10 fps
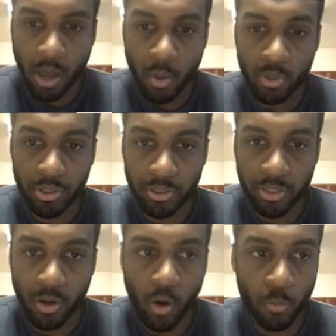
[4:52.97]
I want to
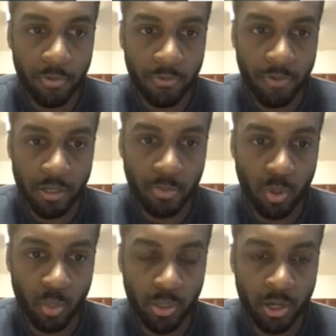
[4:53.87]
click Open
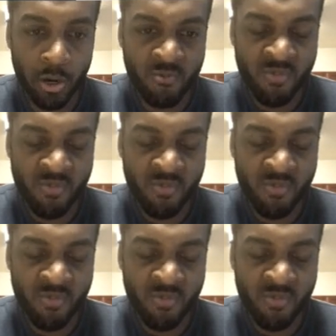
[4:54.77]
Facebook Window.